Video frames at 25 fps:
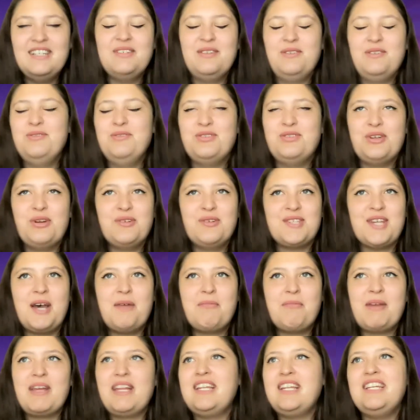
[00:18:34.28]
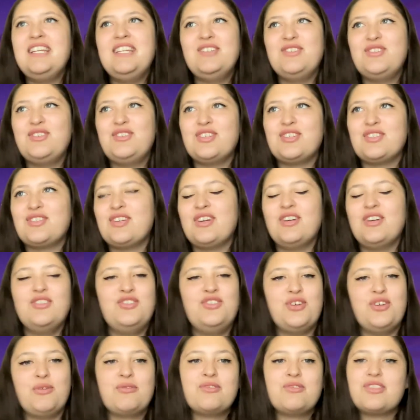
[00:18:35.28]
who shows up and he's just a
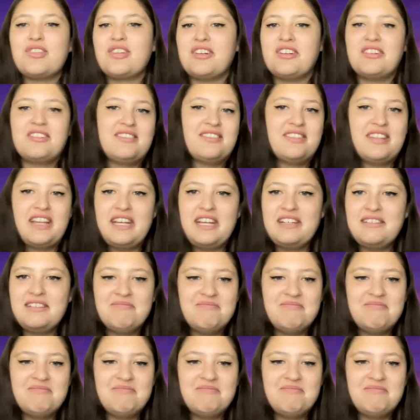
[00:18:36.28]
jokester. Like